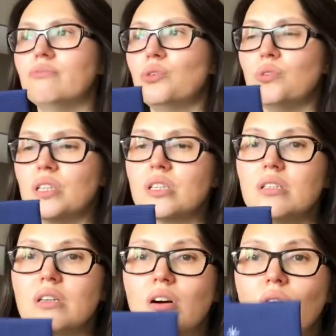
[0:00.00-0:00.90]
few
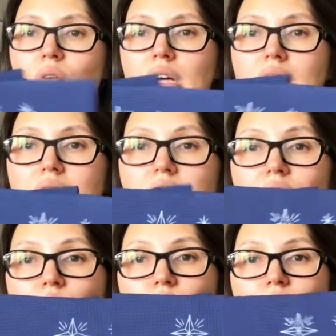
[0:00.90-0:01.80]
years ago.
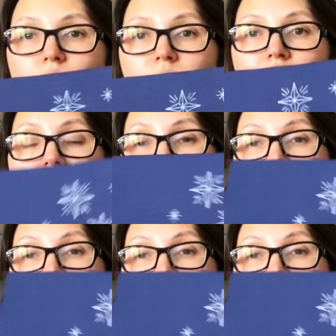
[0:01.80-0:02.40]
So, which is the